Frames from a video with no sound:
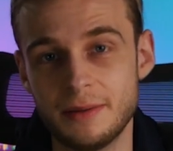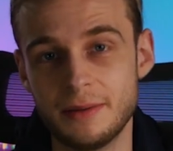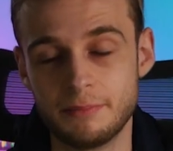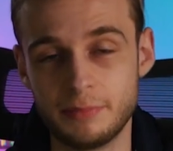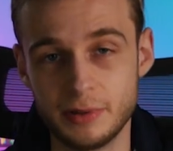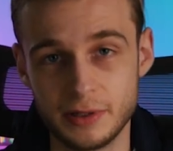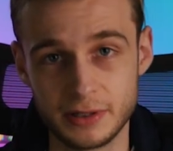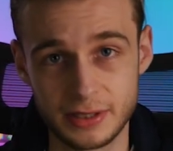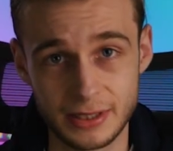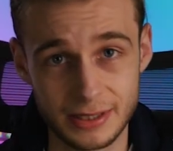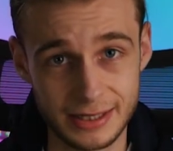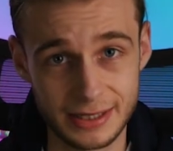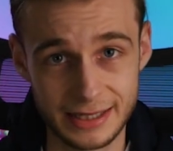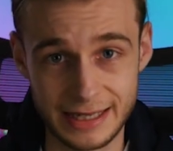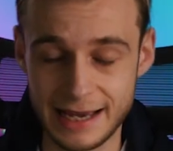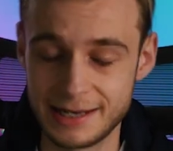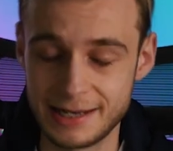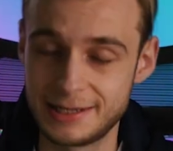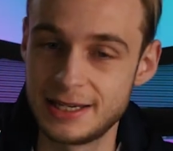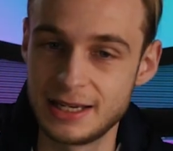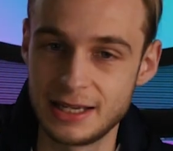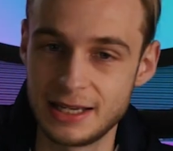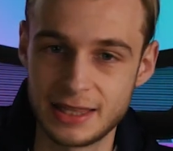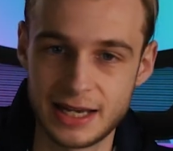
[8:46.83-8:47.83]
But
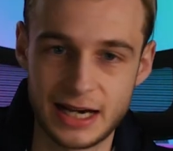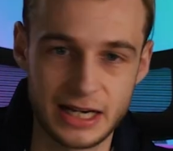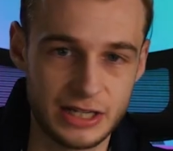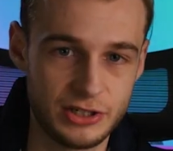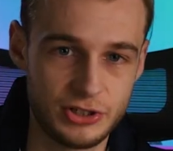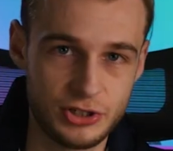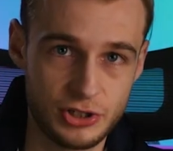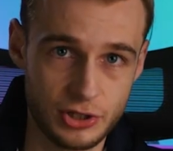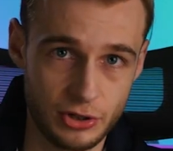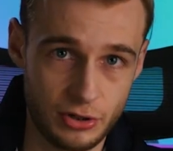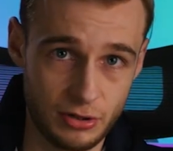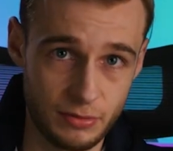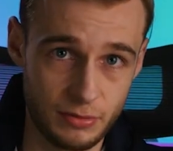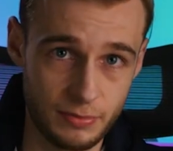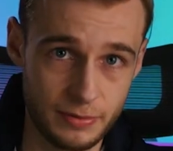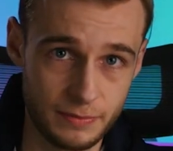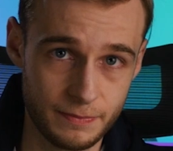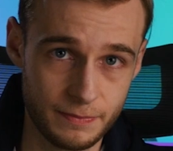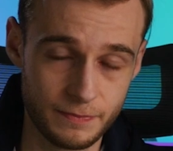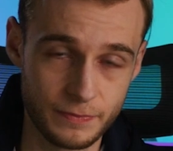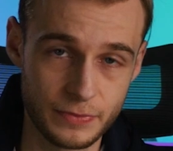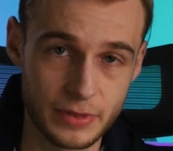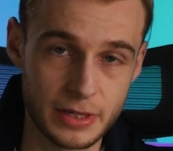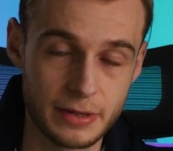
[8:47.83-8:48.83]
getting that job
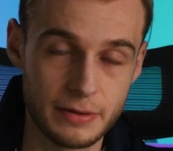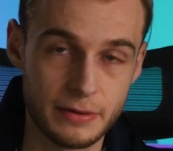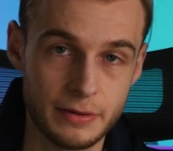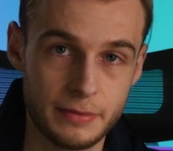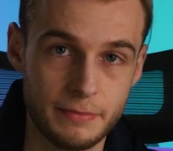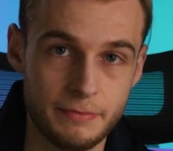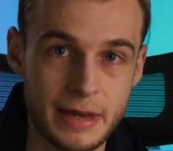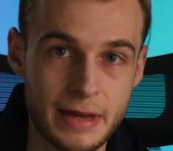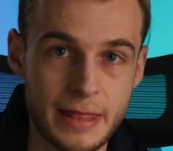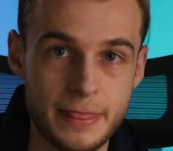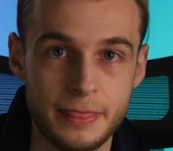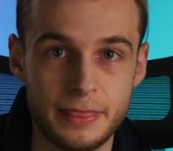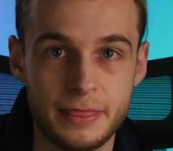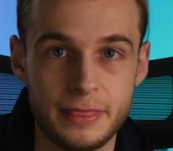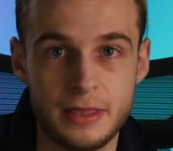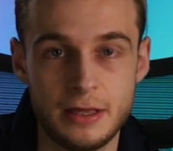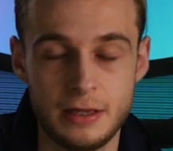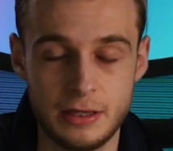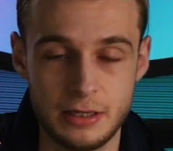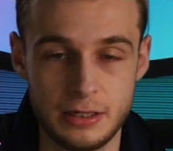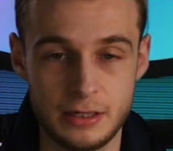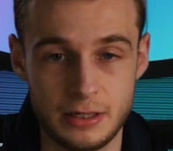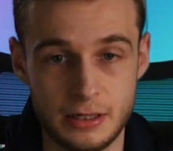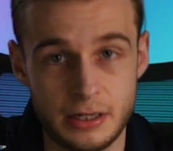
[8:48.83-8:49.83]
meant
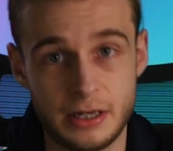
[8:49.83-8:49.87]
that